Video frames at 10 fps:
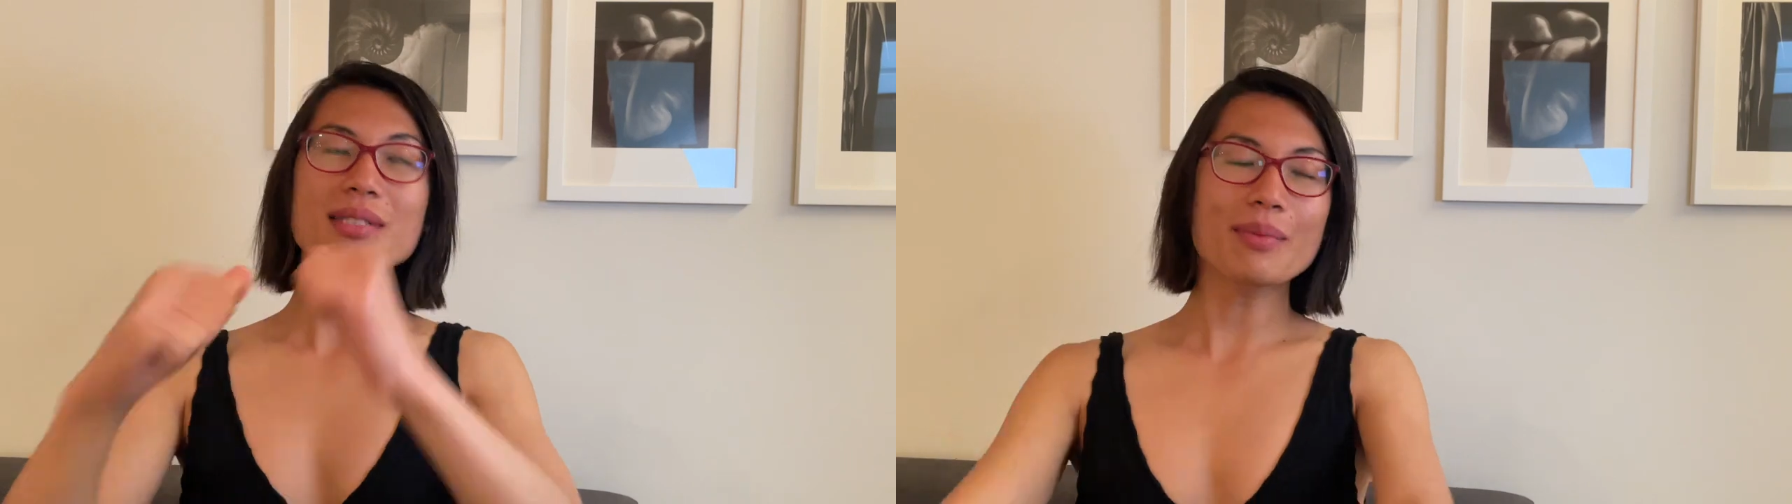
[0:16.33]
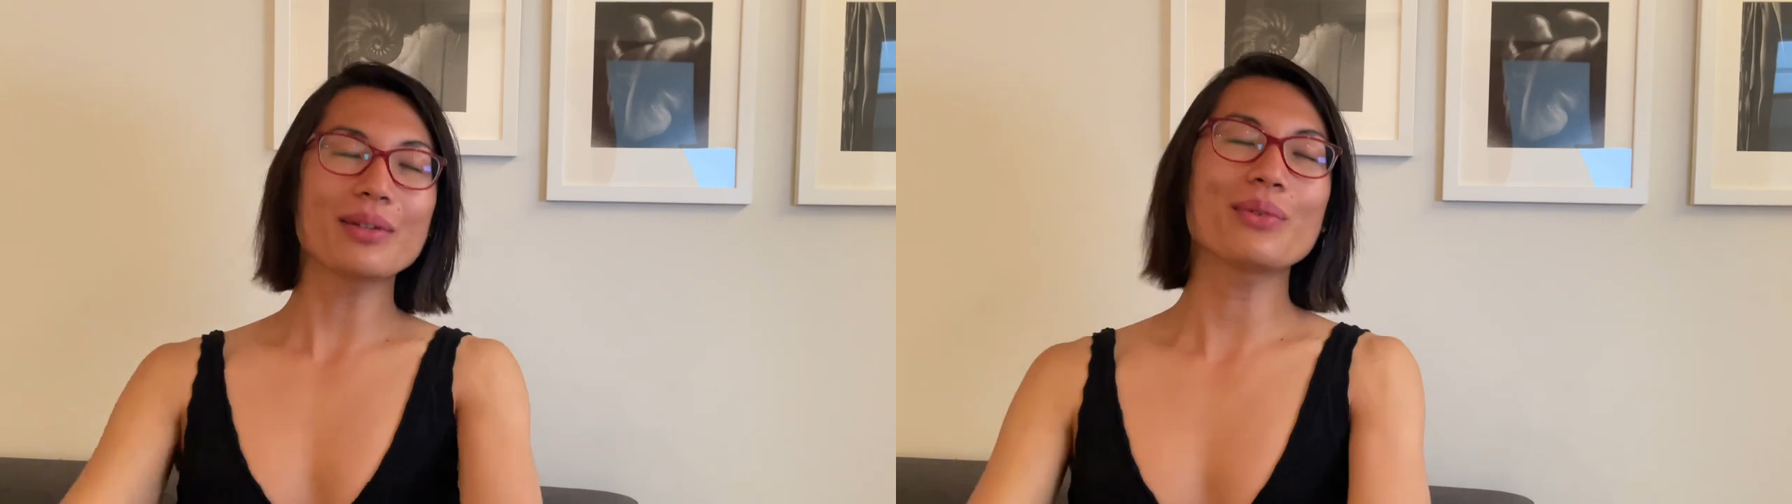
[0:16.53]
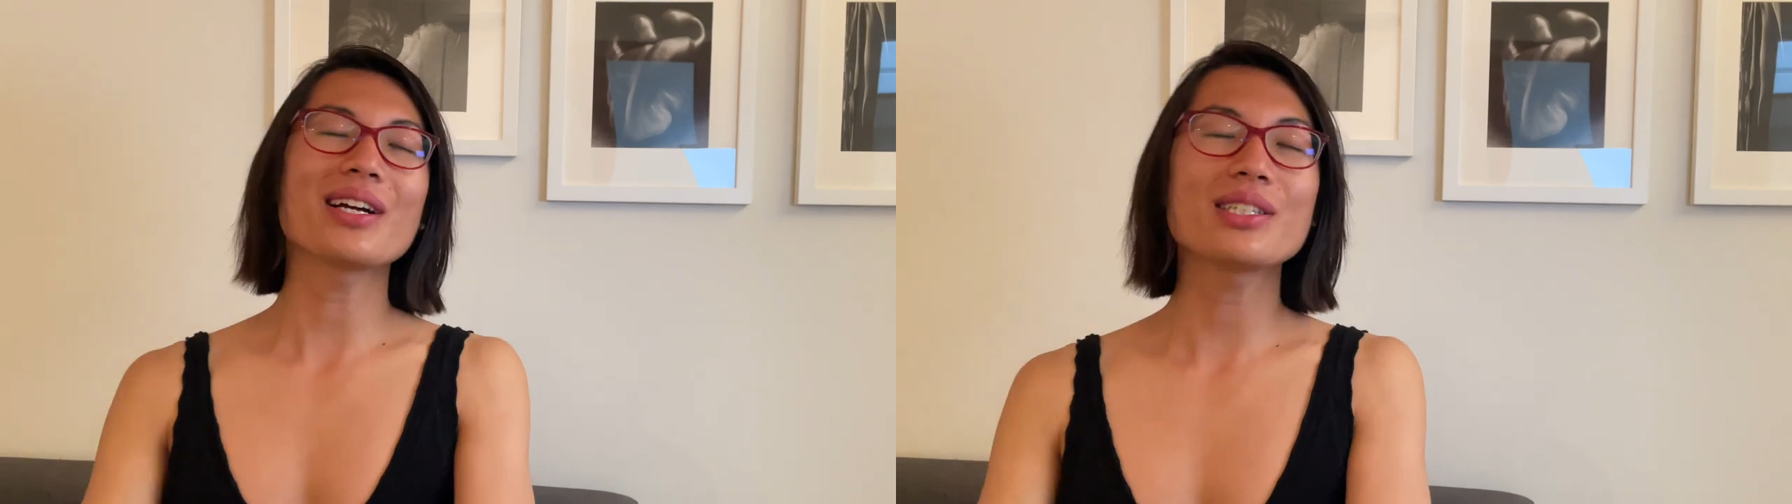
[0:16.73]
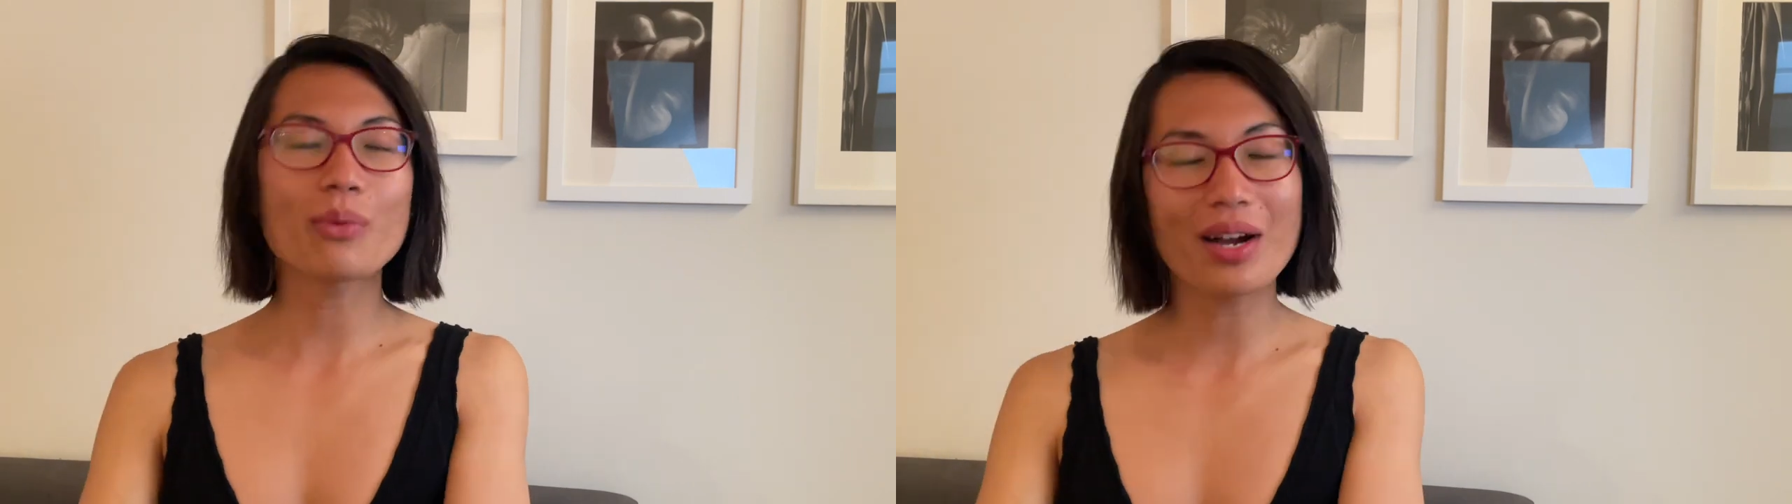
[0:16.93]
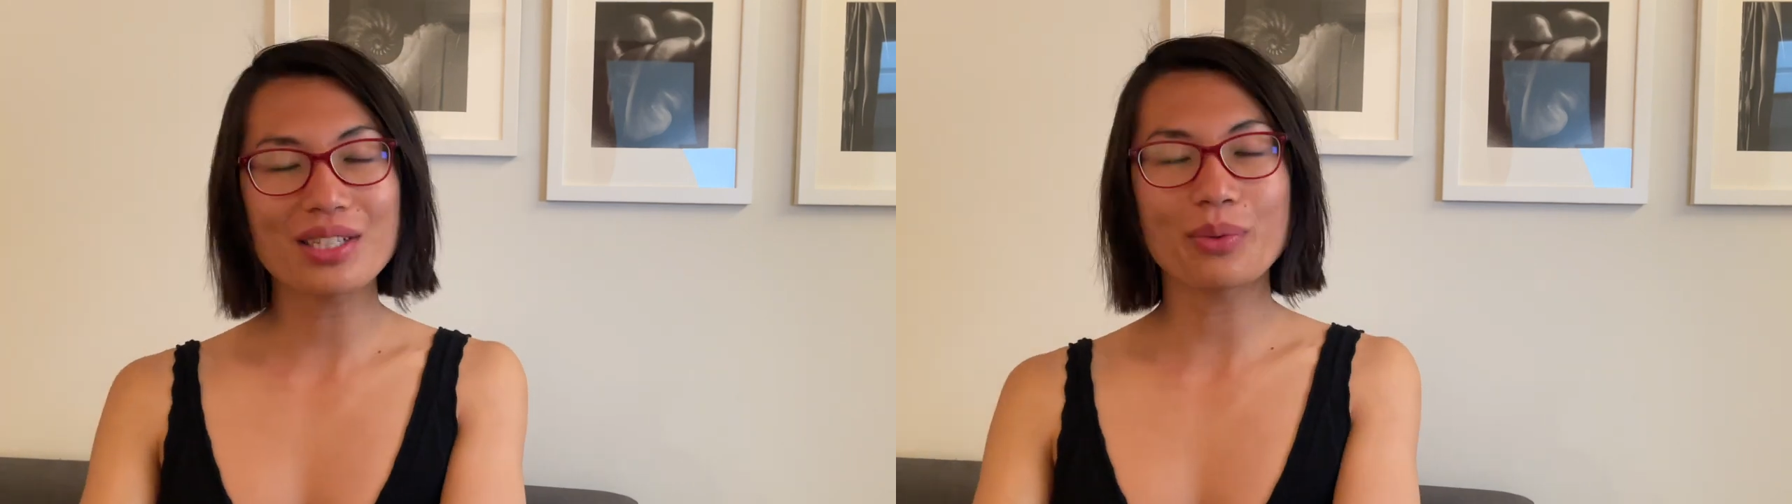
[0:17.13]
someone who wants
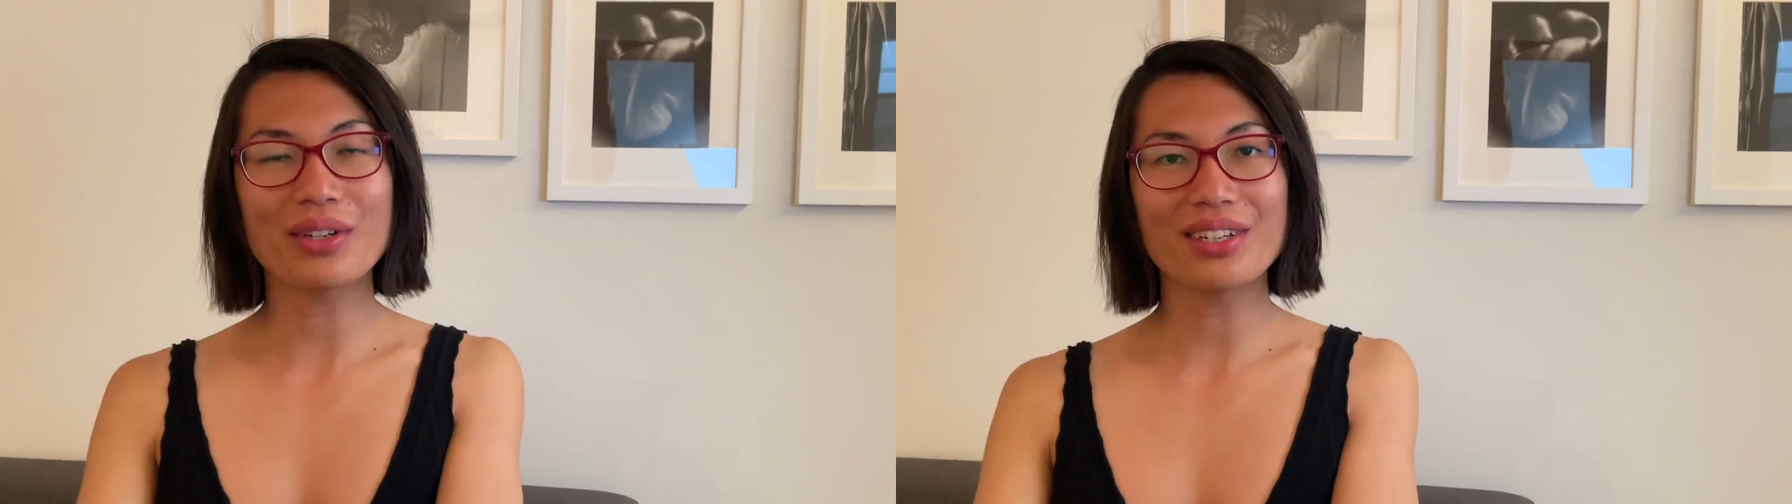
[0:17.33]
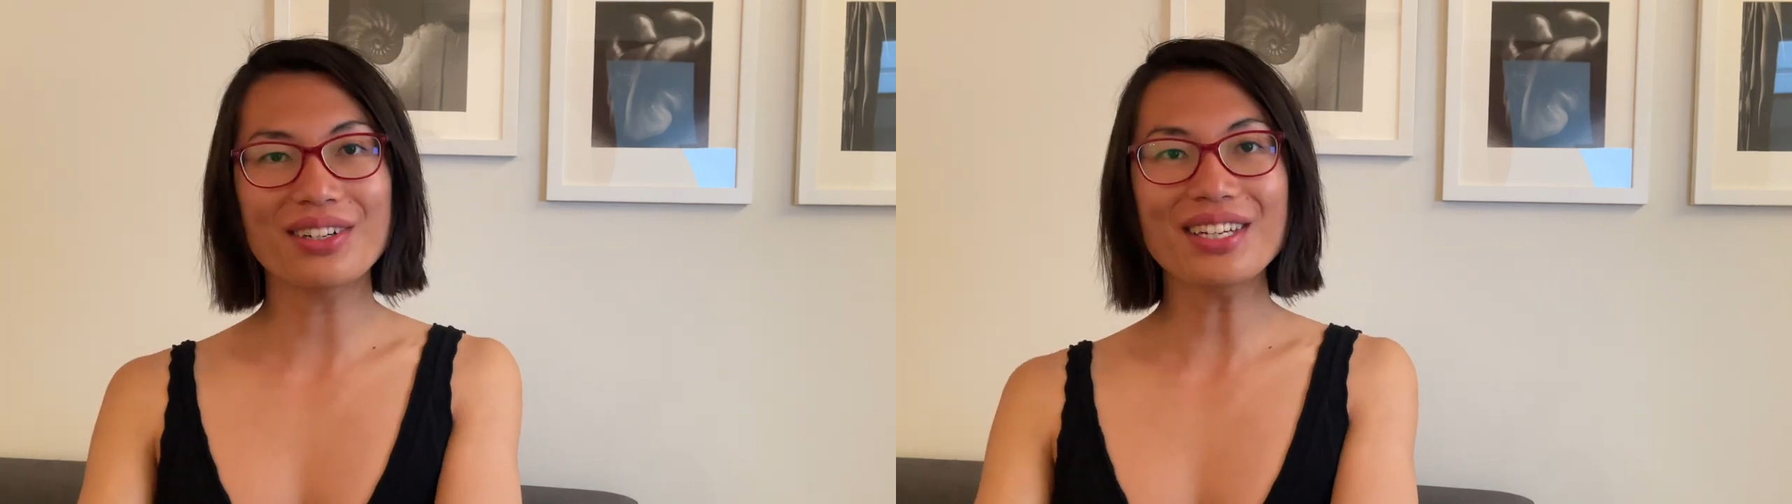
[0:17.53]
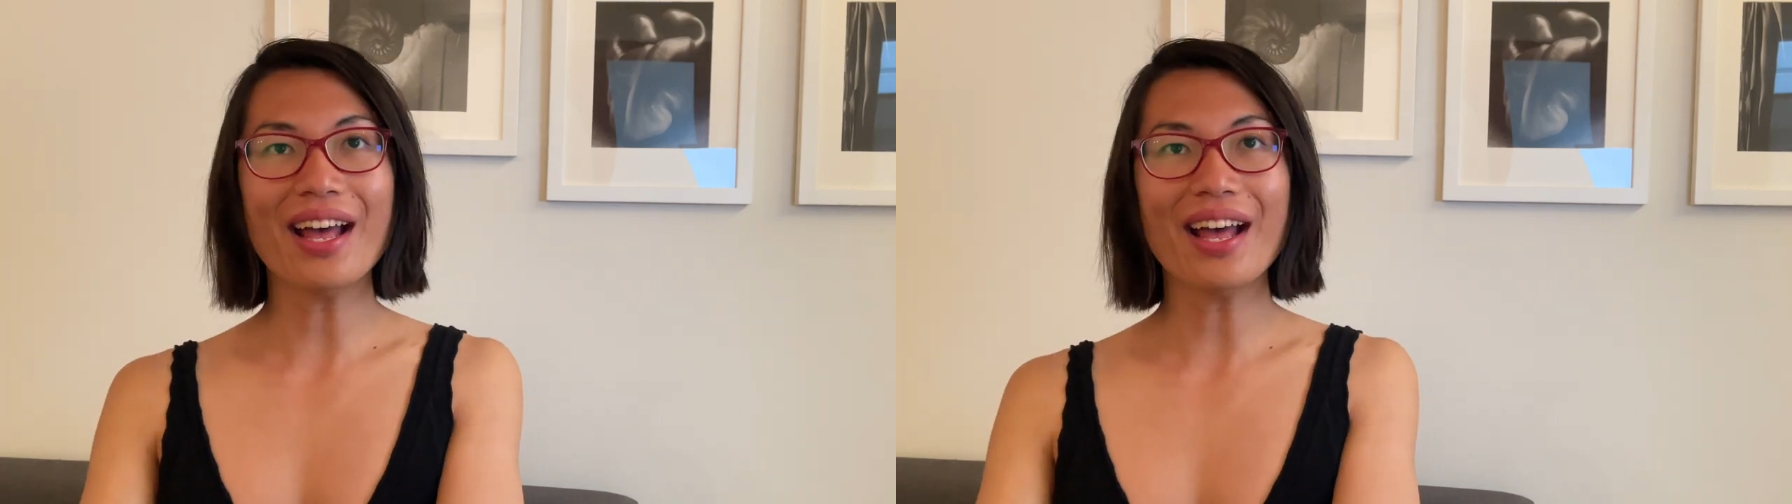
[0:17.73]
to watch the world learn.